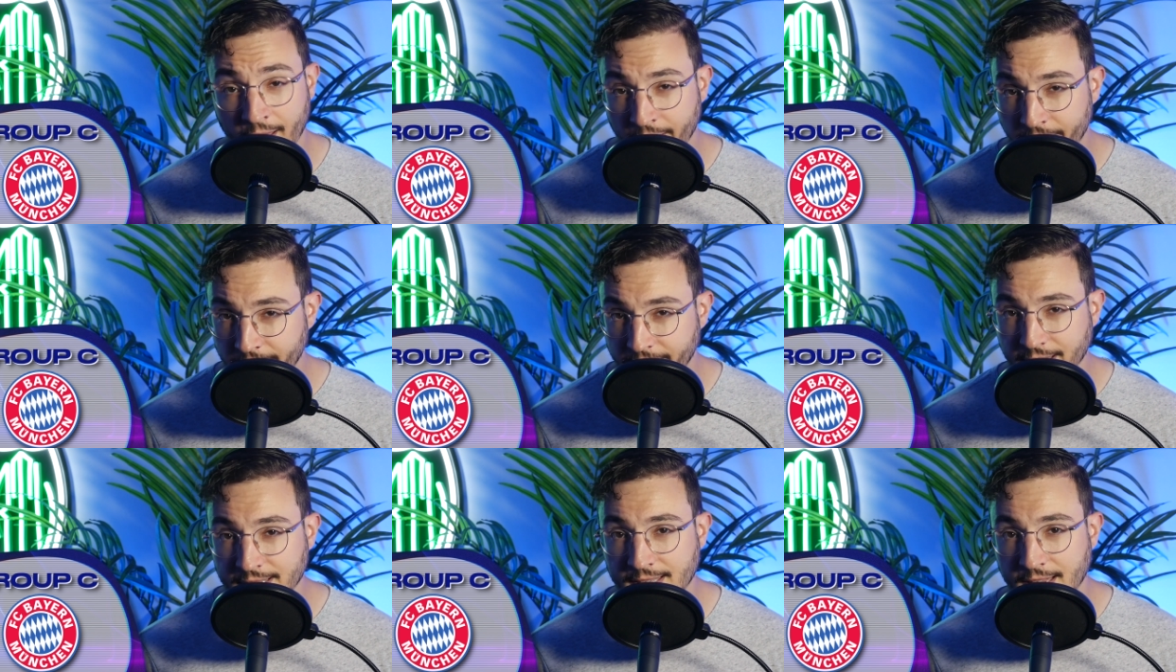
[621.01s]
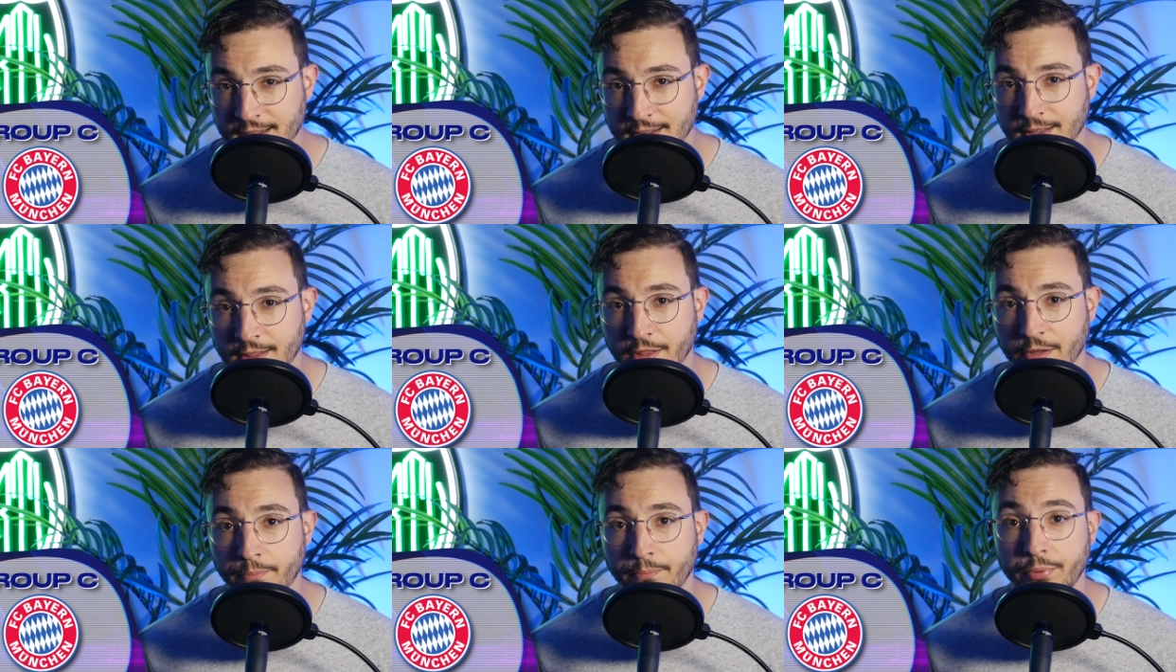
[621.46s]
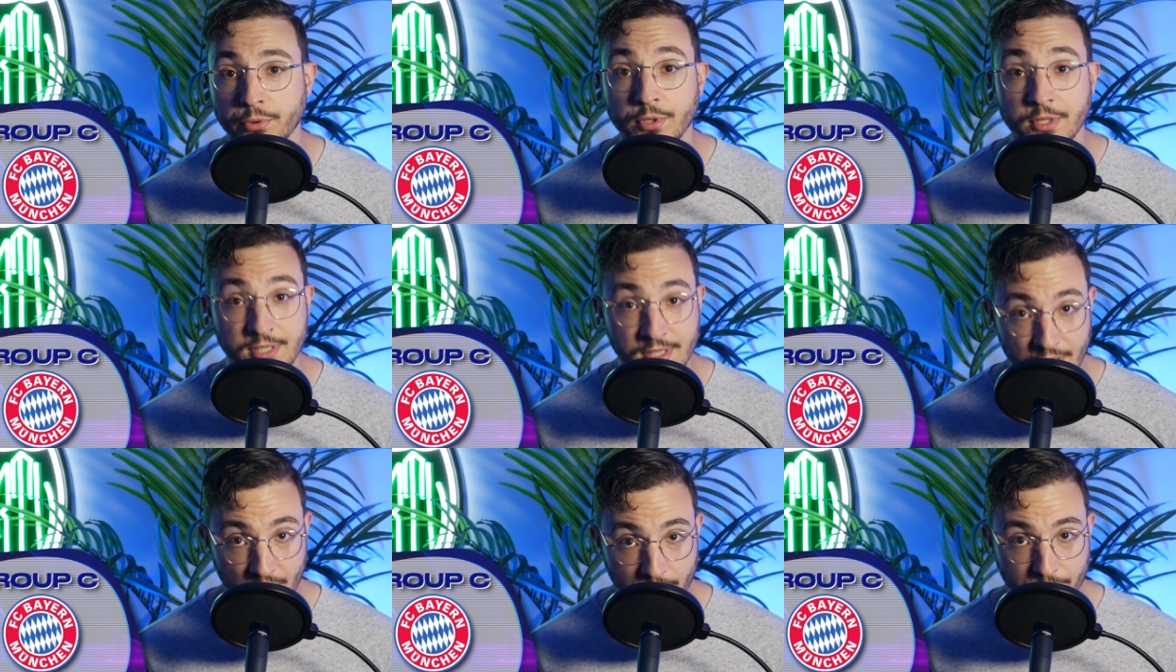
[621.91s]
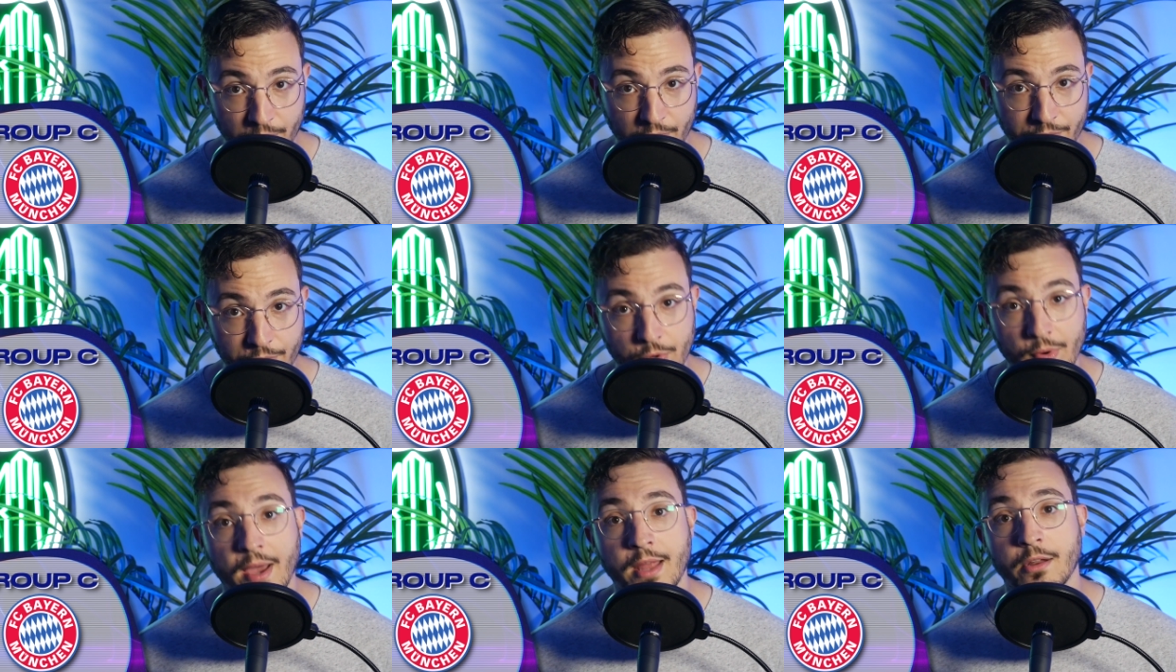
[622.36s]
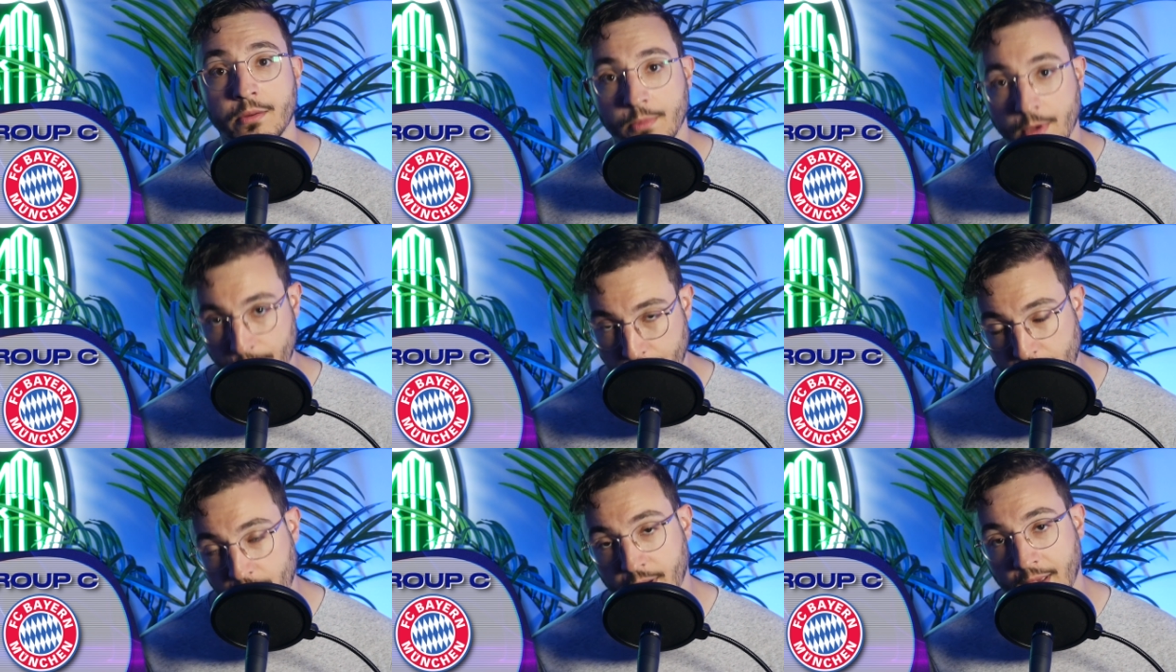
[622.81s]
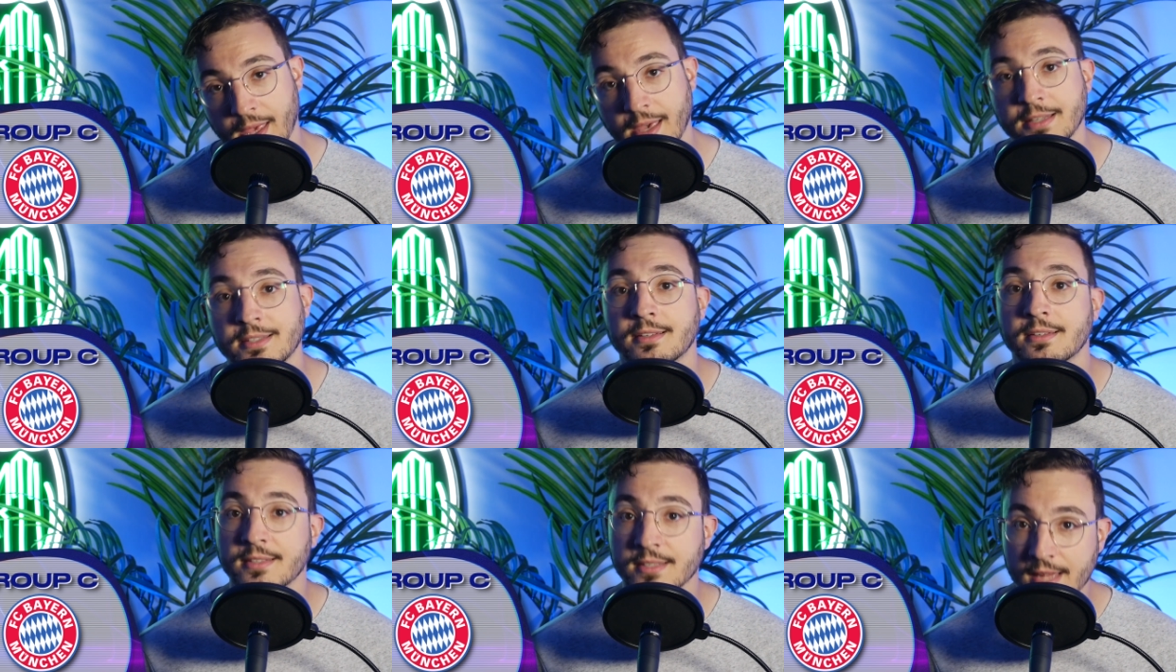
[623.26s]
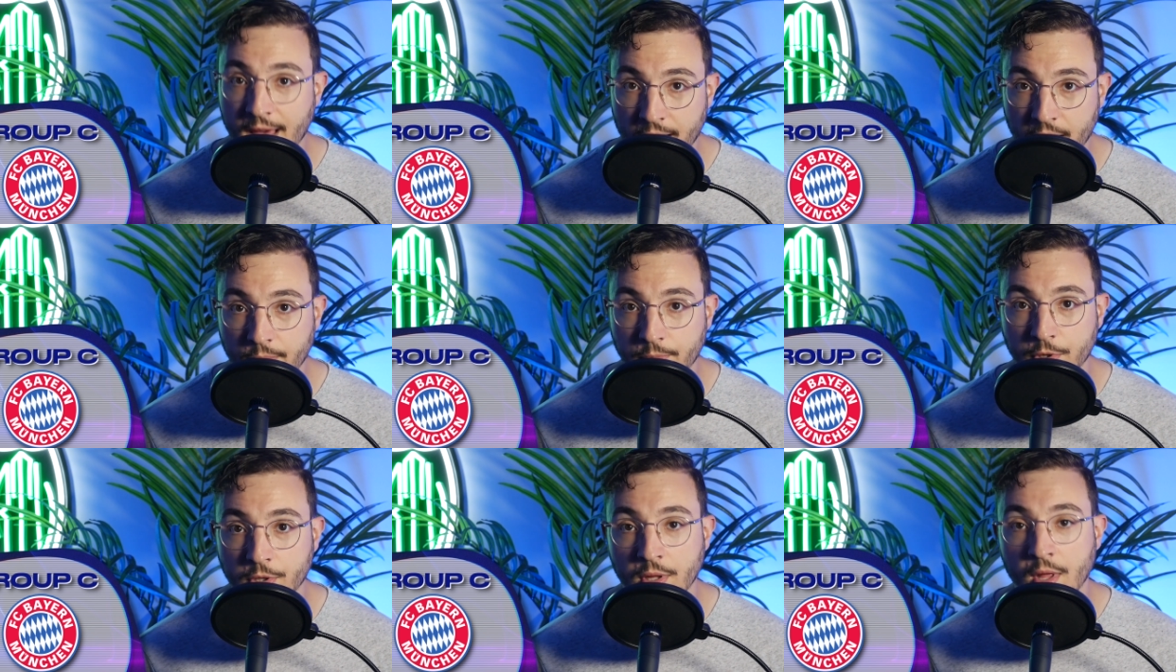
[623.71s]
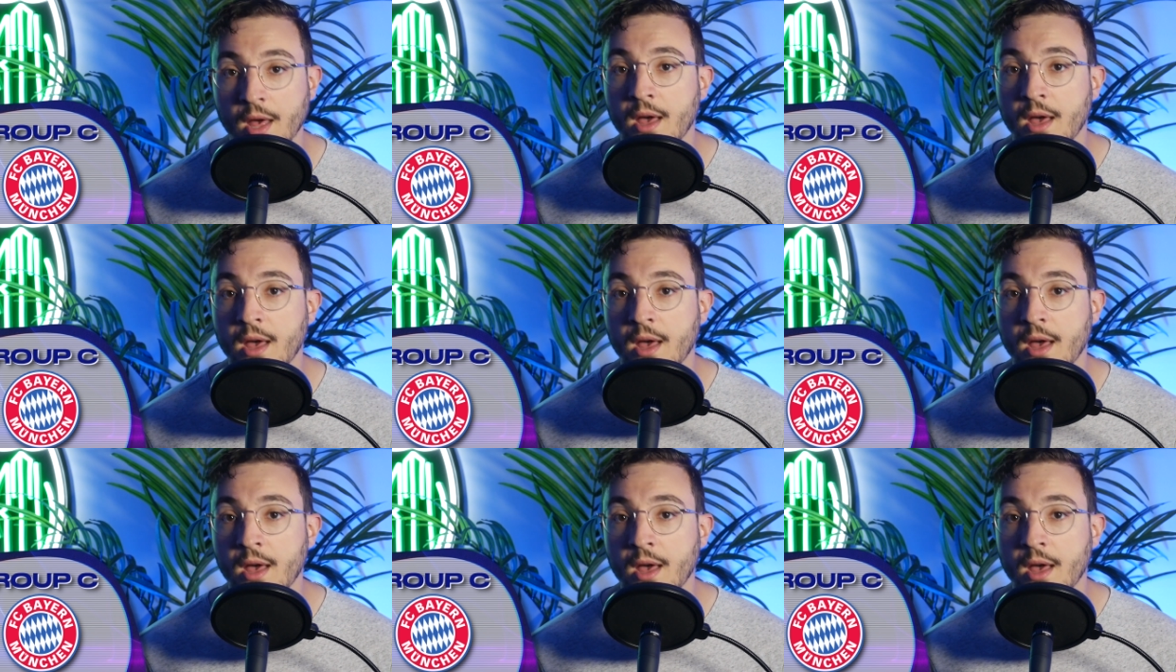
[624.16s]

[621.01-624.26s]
Like I said in the Bundesliga preview and on my podcast Unsackable, Sackable,